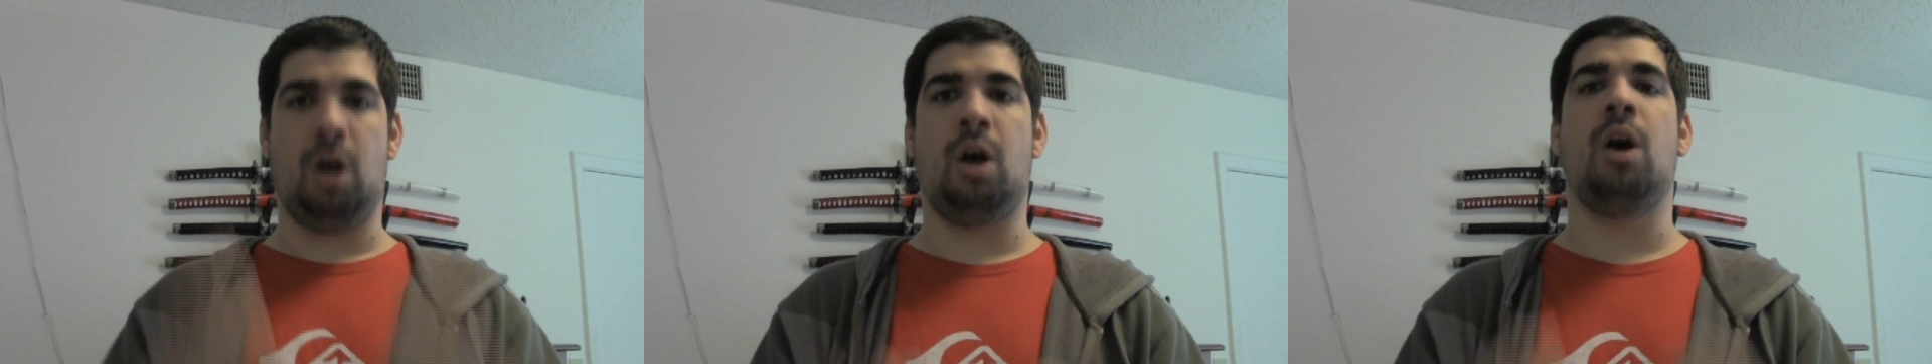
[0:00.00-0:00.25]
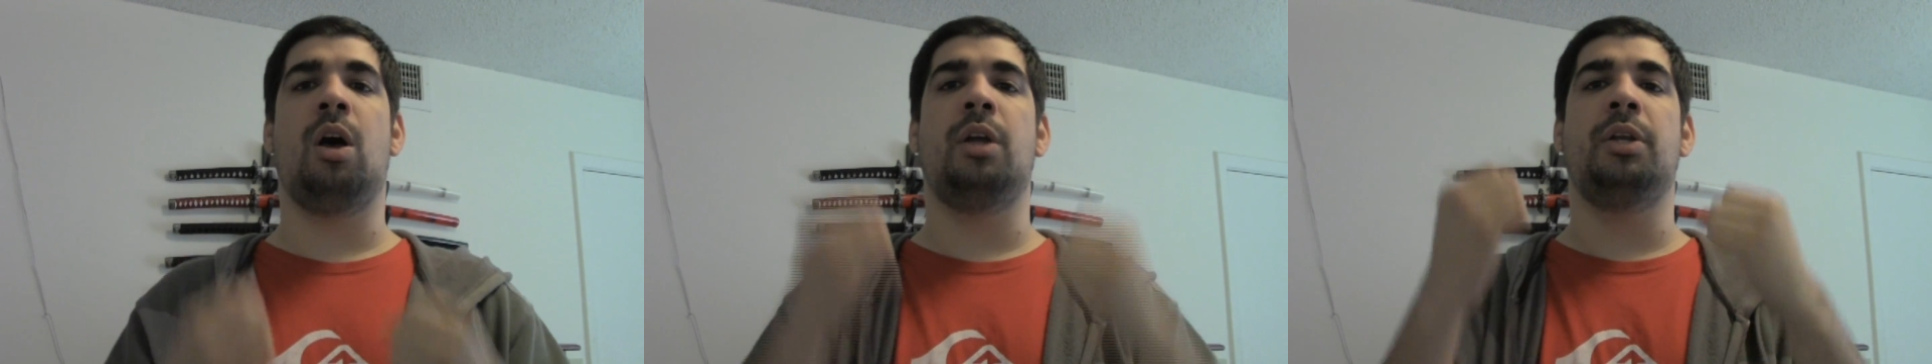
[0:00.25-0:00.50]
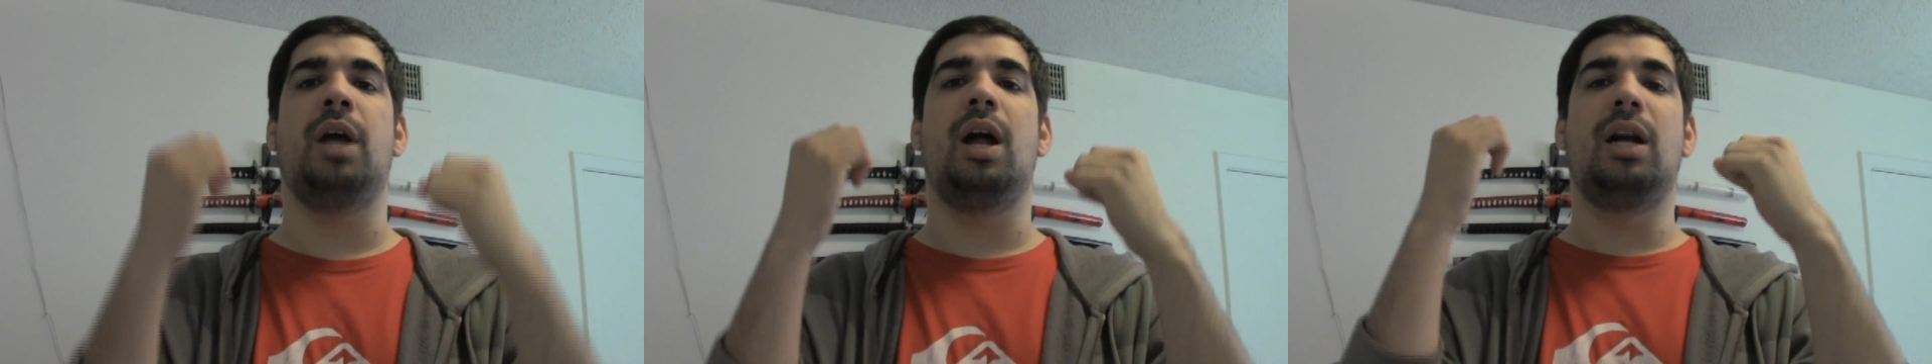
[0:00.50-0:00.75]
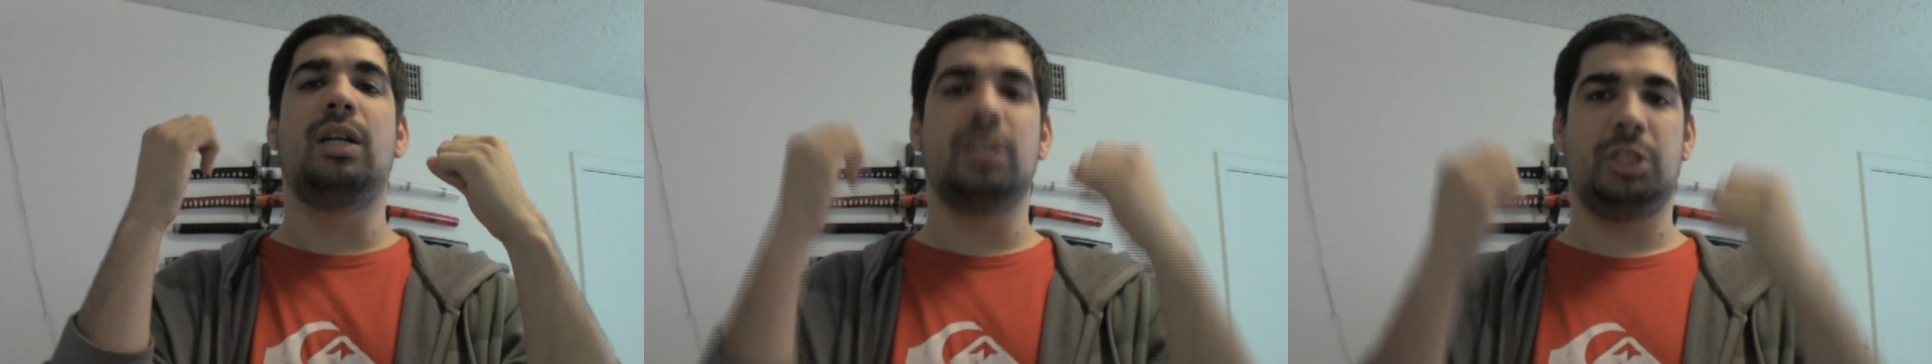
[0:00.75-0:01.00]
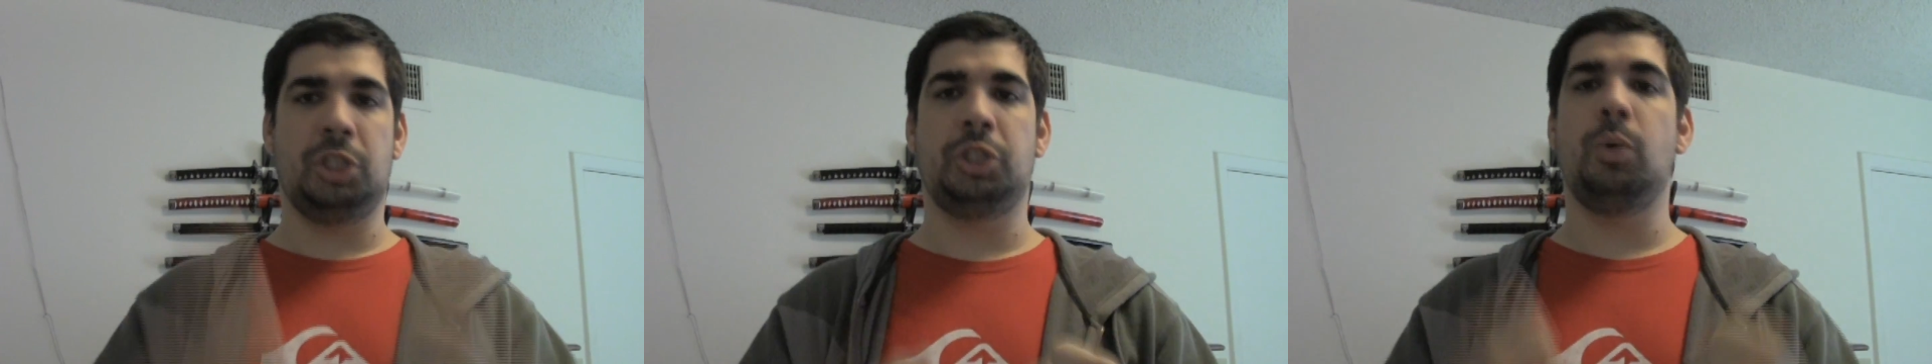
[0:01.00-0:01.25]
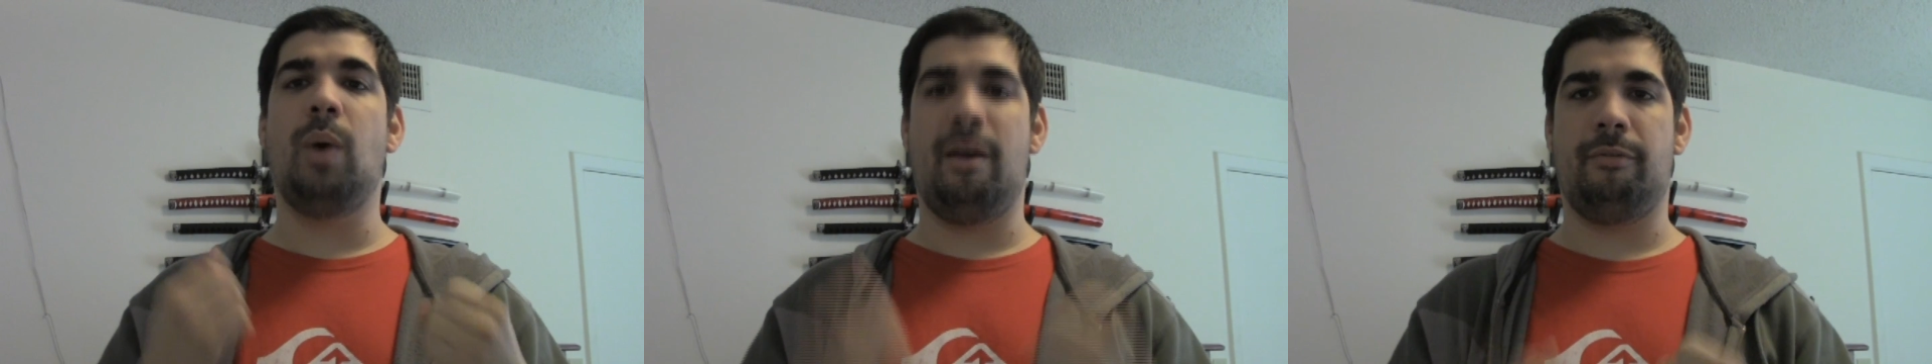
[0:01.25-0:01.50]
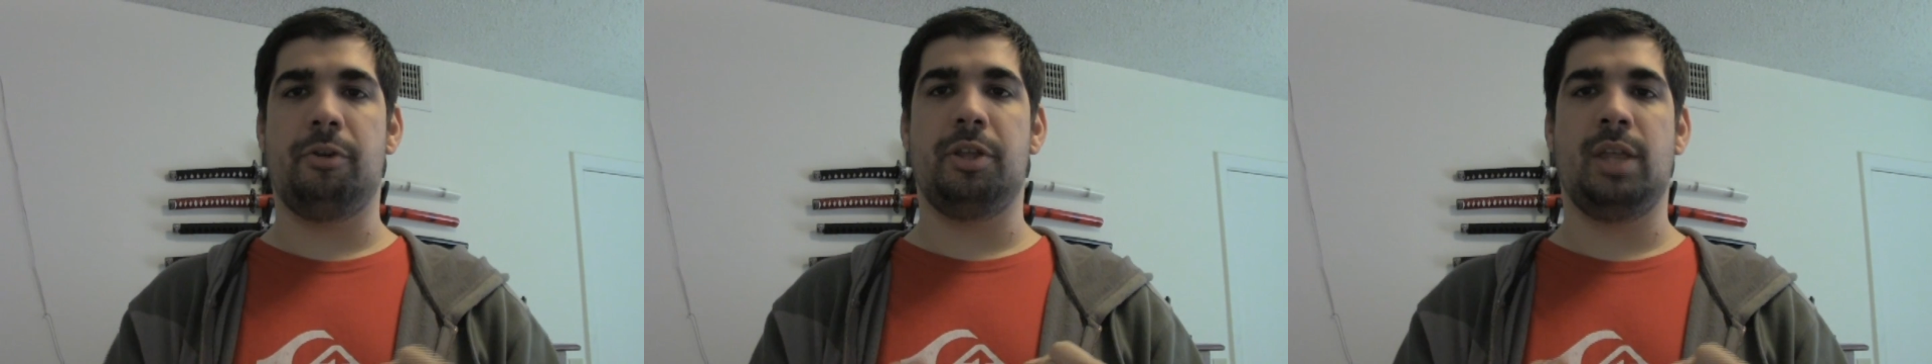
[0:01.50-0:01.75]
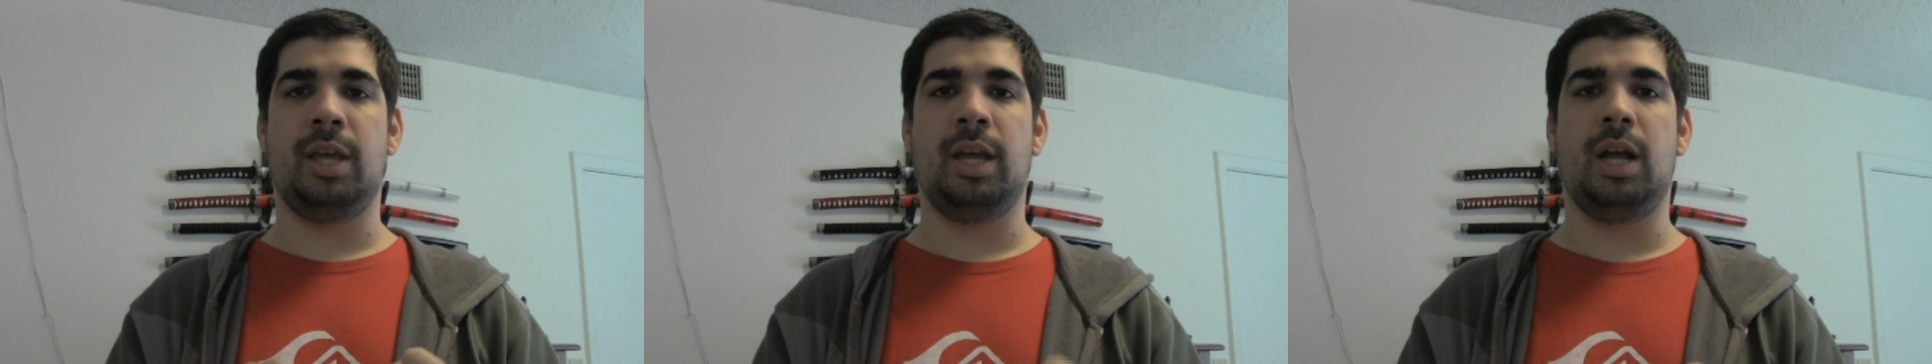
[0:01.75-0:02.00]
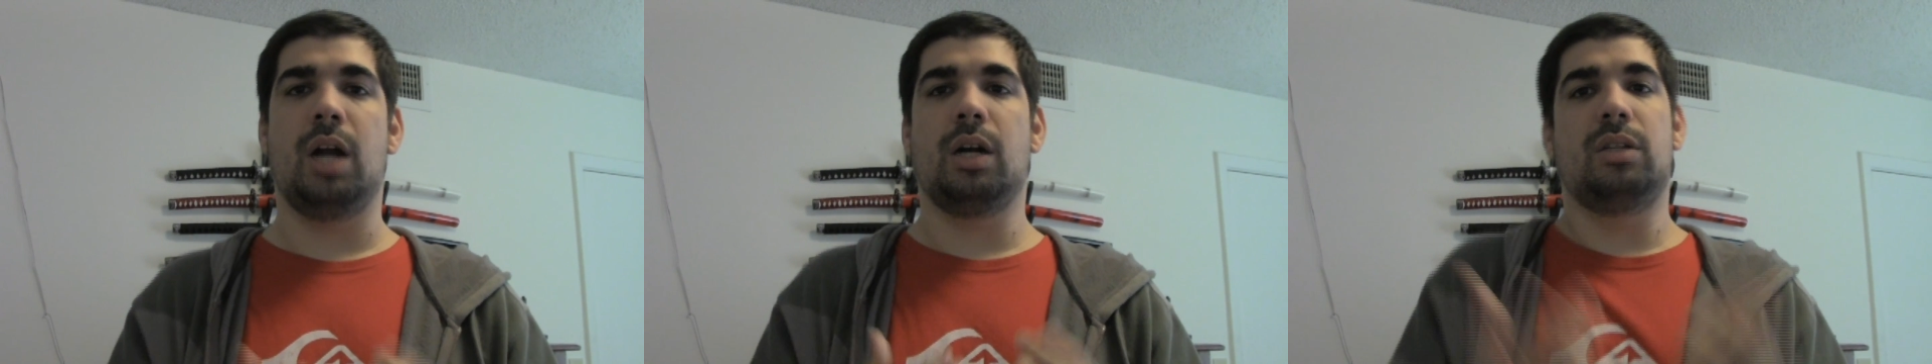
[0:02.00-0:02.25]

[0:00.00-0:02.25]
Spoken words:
on to do everything,